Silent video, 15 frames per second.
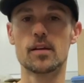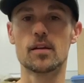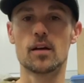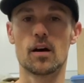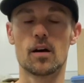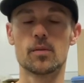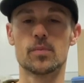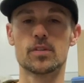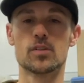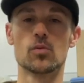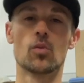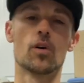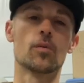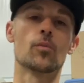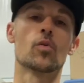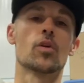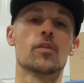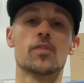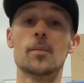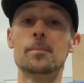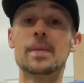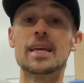But you want more of
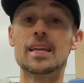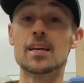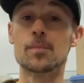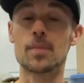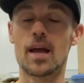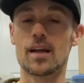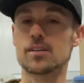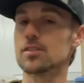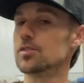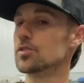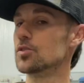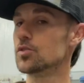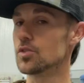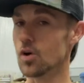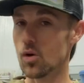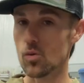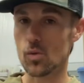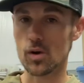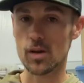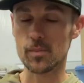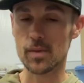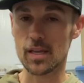a medium action. You don't
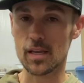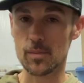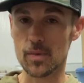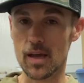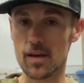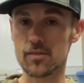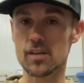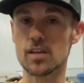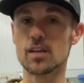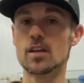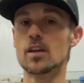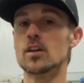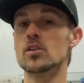want a medium heavy.